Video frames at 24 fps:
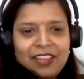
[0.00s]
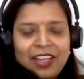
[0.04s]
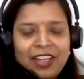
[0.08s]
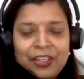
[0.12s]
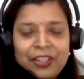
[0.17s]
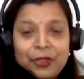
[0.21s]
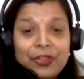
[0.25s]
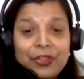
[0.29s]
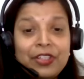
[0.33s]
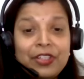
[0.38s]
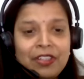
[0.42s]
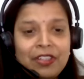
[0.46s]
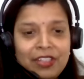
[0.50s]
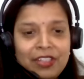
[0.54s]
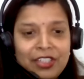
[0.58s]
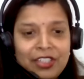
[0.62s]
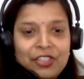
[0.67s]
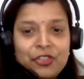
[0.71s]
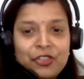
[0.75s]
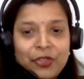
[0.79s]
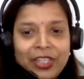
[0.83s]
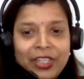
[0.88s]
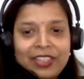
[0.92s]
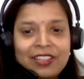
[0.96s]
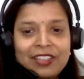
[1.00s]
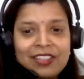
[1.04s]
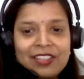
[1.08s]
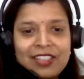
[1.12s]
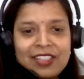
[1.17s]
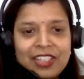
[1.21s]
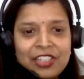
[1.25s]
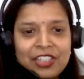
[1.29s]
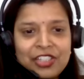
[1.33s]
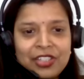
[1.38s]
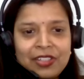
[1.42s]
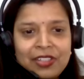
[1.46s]
you enjoying the
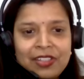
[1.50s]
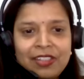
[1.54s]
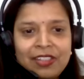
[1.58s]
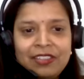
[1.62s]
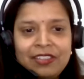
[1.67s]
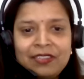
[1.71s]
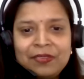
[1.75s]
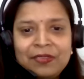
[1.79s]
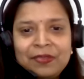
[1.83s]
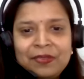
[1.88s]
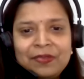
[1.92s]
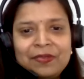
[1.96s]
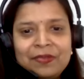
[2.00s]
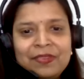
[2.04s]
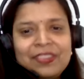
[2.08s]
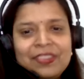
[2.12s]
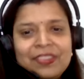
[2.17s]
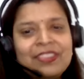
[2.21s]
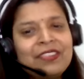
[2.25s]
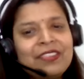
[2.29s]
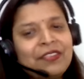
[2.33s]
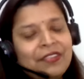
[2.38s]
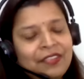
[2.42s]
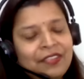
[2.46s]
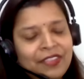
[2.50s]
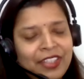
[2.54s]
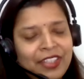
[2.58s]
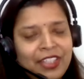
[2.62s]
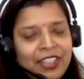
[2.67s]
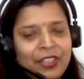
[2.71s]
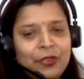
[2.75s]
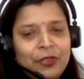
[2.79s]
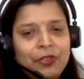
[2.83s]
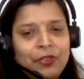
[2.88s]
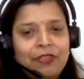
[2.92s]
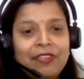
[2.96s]
session now?
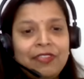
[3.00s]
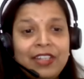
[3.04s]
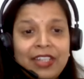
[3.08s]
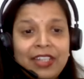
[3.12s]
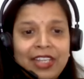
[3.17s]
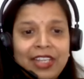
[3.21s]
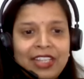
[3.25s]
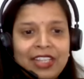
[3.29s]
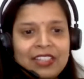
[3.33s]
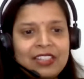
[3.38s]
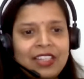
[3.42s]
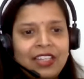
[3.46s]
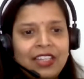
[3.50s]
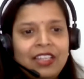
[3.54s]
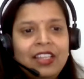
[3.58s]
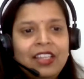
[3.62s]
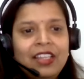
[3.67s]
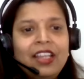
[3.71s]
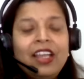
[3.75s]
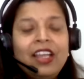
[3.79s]
Very good, fantastic.